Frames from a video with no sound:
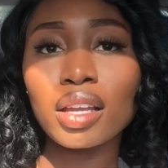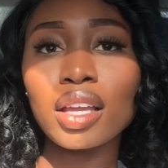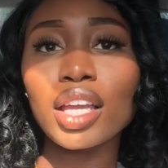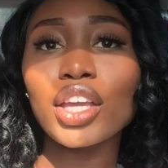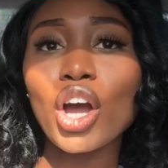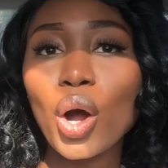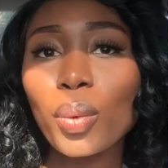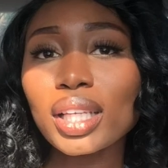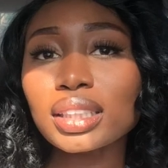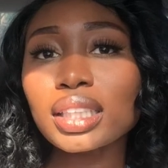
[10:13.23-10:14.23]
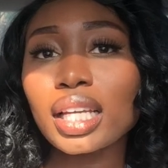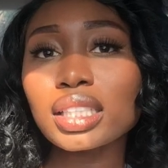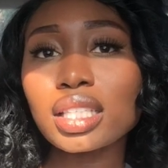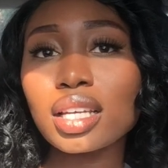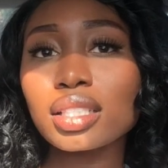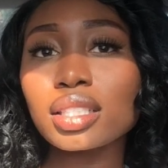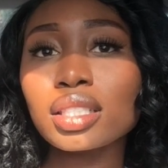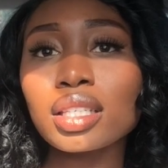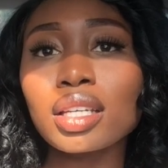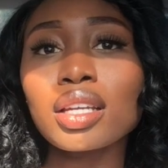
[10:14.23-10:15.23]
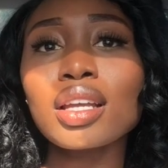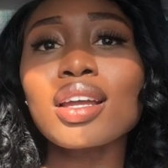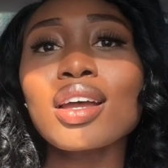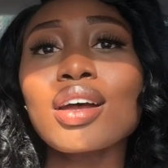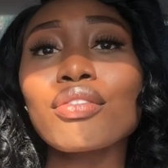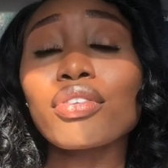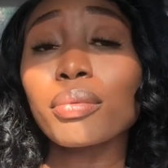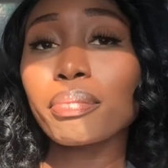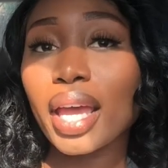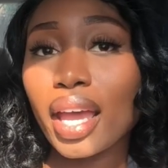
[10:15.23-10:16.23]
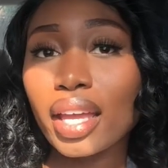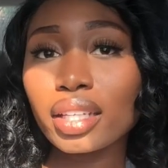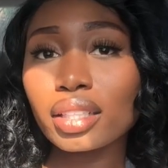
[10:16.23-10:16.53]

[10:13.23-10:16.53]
He always takes us from bad